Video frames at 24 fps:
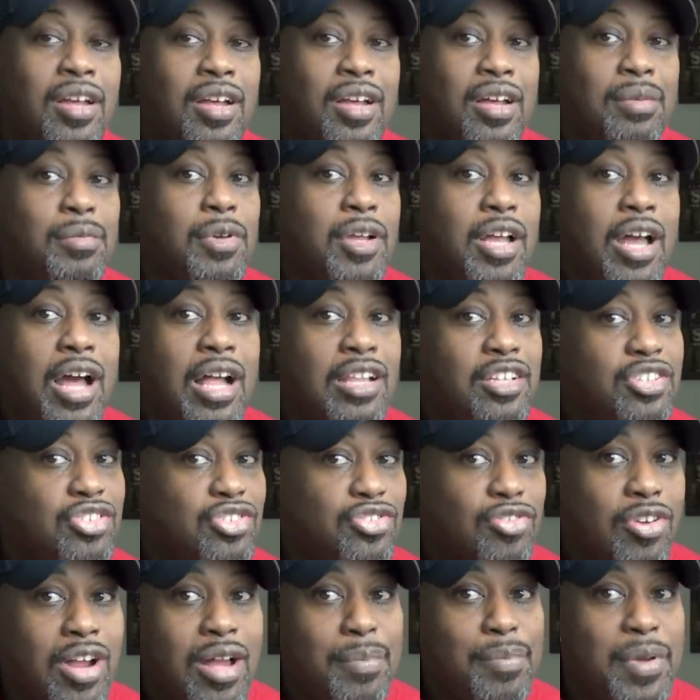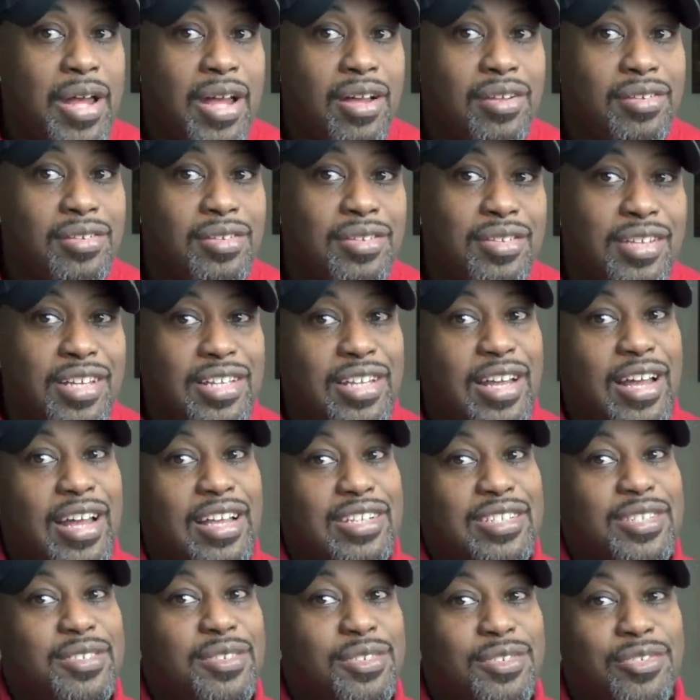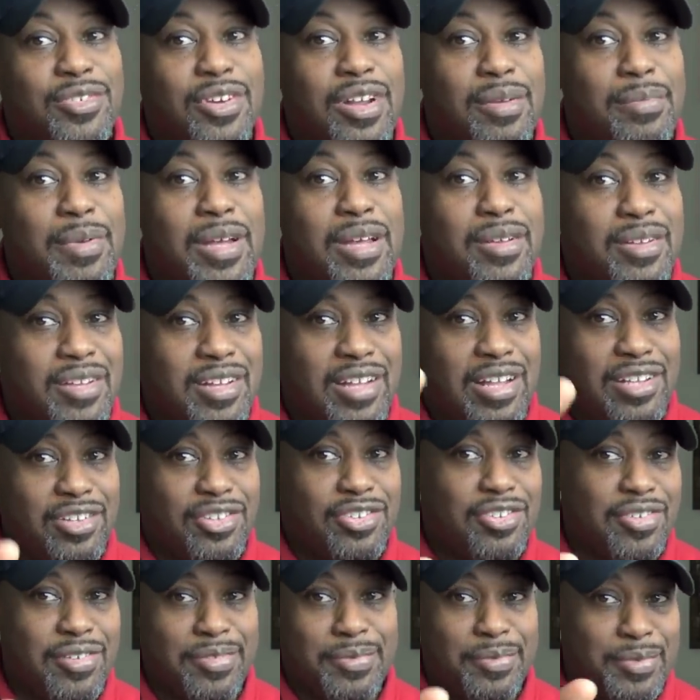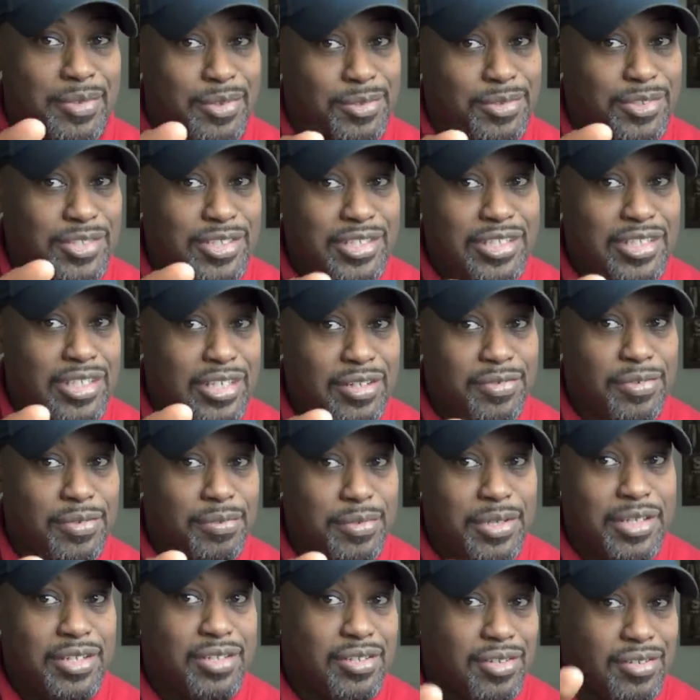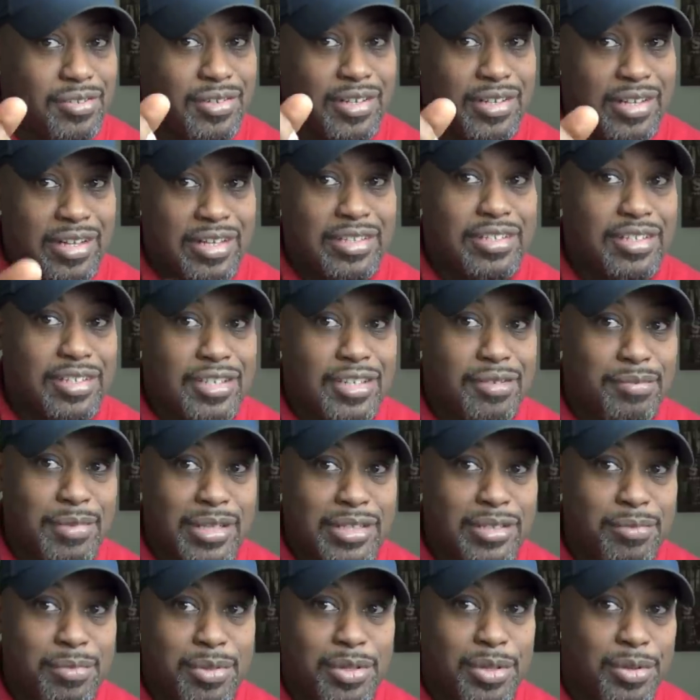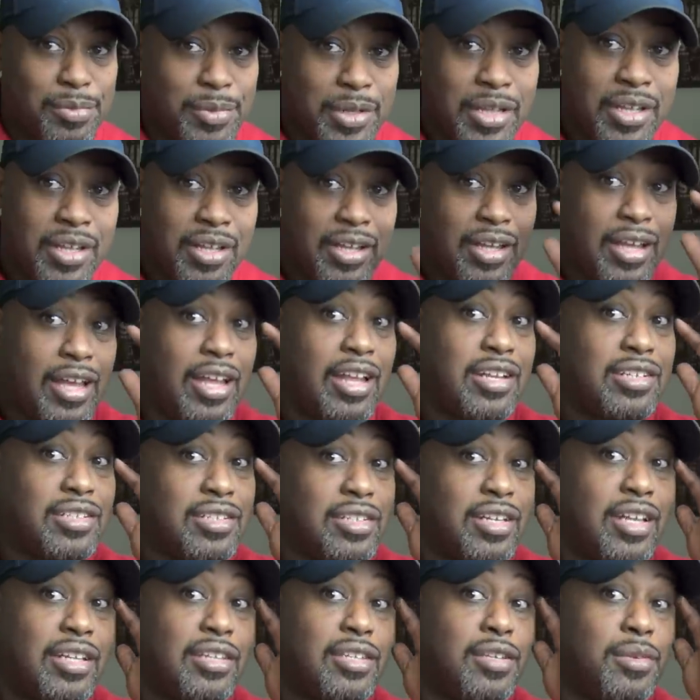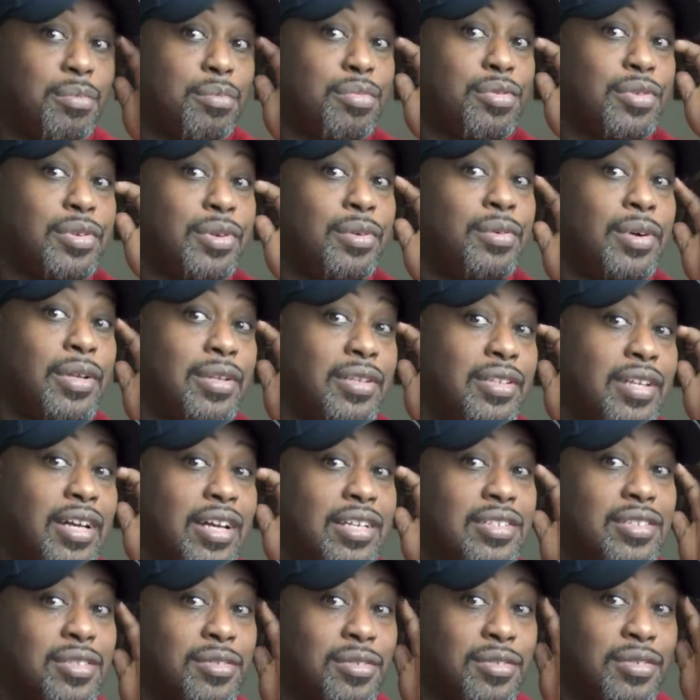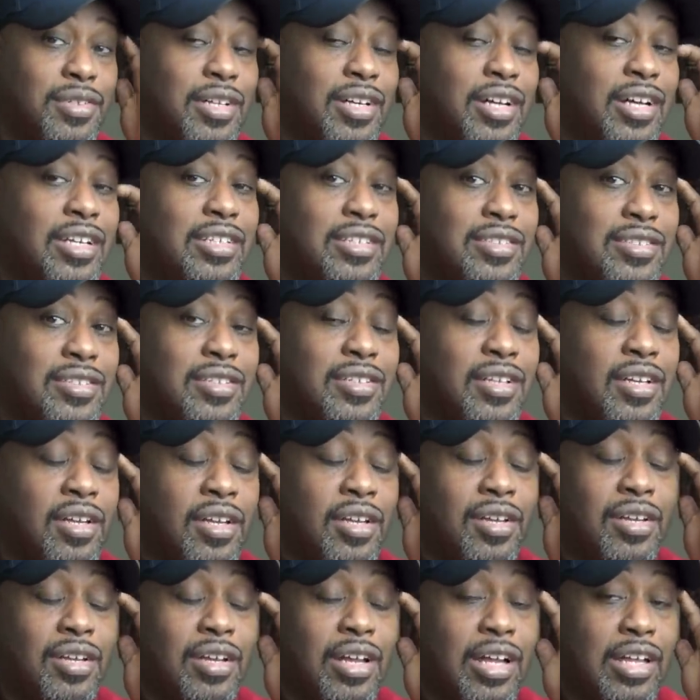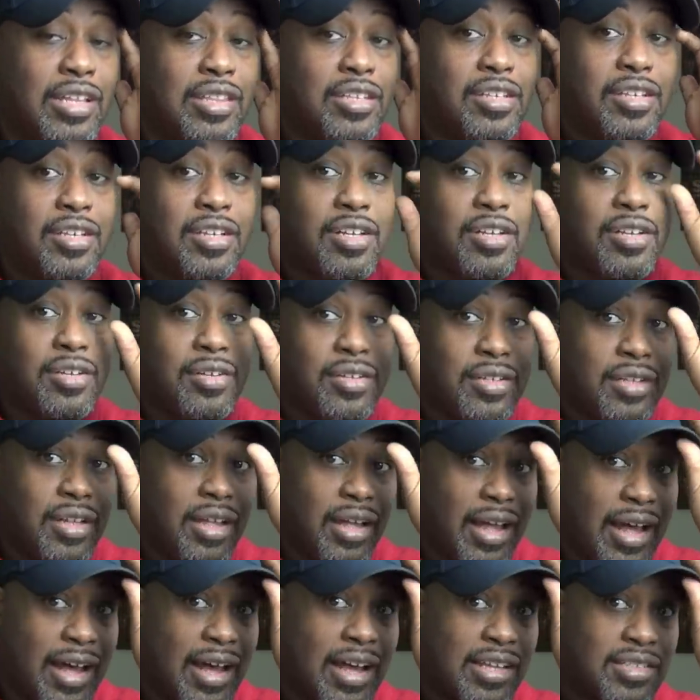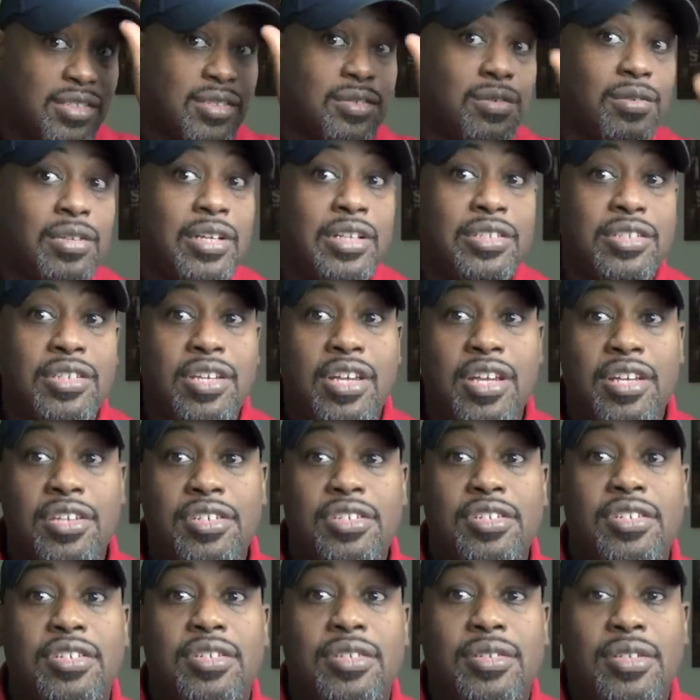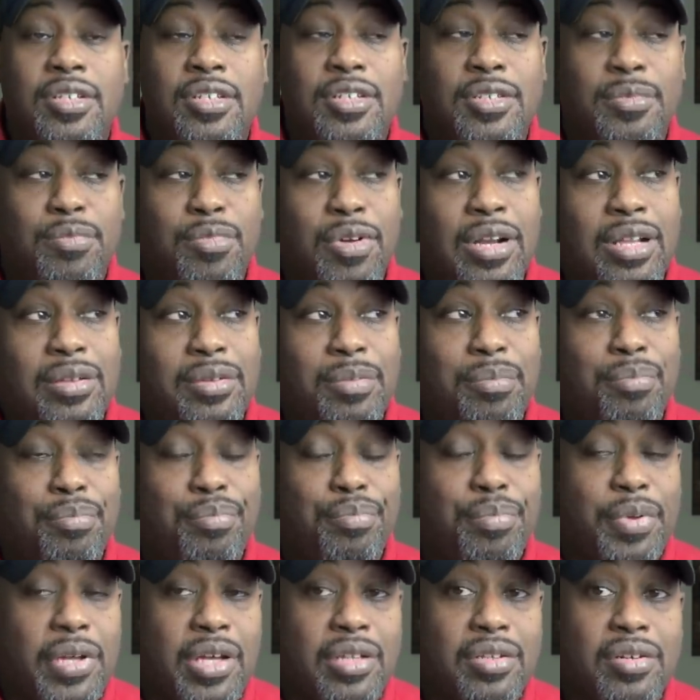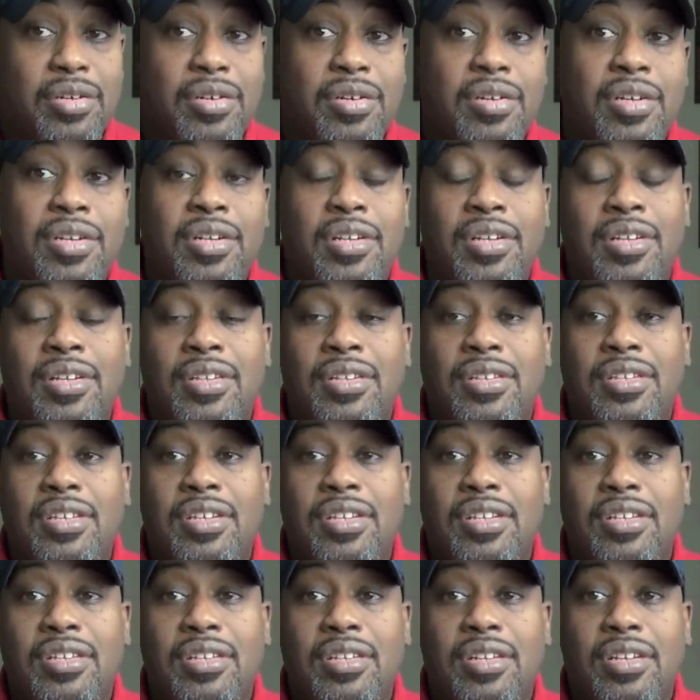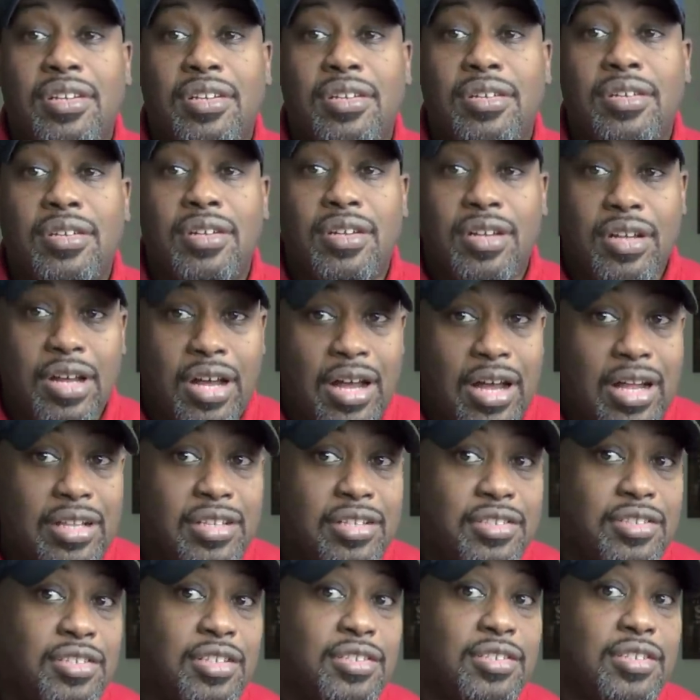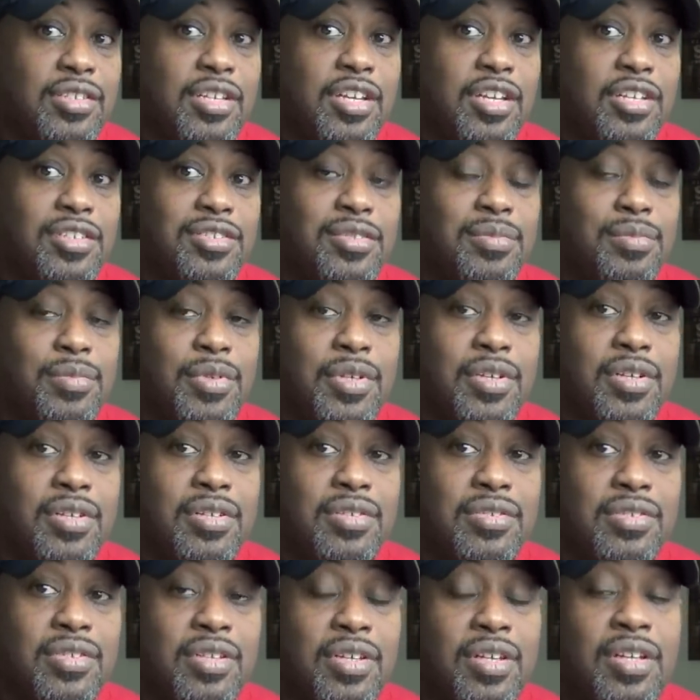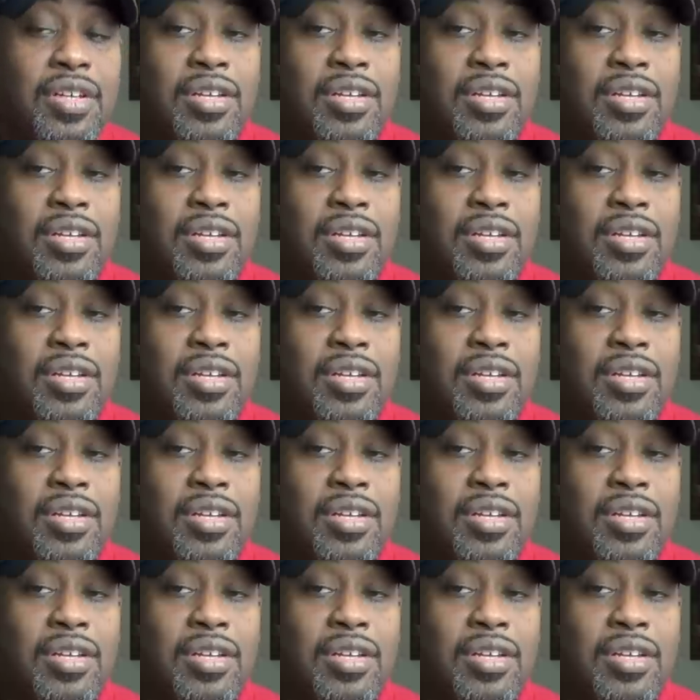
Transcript: I'm a college dropout, not a high school dropout, college dropout. No GED for me, you know, I, I did get my diploma. Actually, I did pretty well in high school, honestly. I think a good high school education is probably better than a good college education because